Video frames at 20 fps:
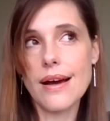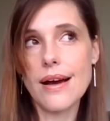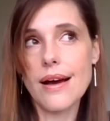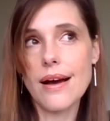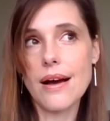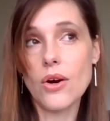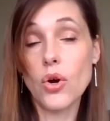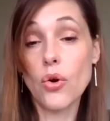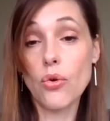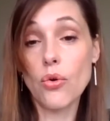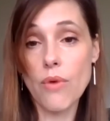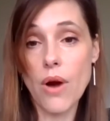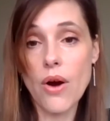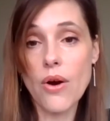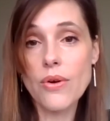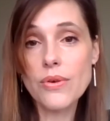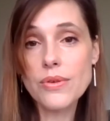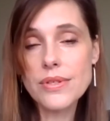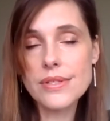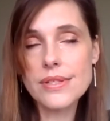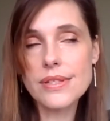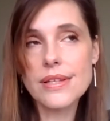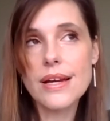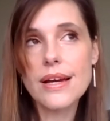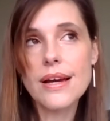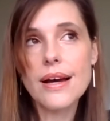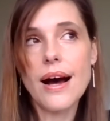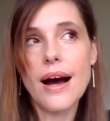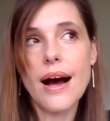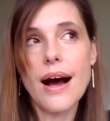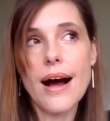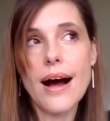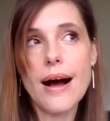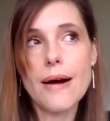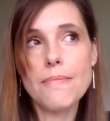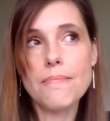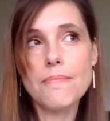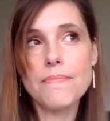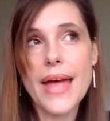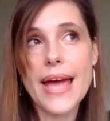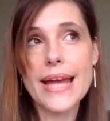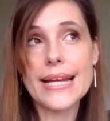uh, grows um,